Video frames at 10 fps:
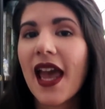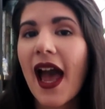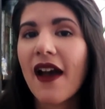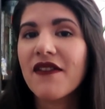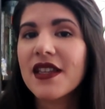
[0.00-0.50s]
They
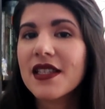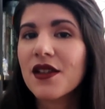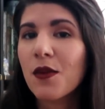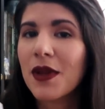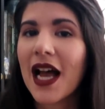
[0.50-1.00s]
have
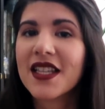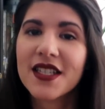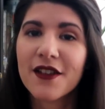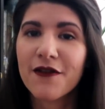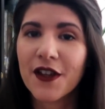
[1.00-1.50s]
these little
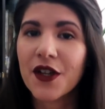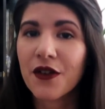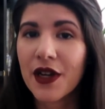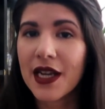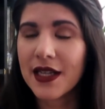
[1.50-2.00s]
plastic
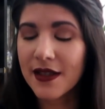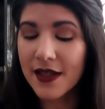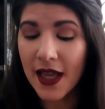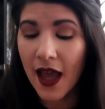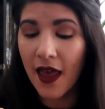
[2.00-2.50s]

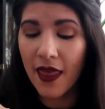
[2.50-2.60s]
figurines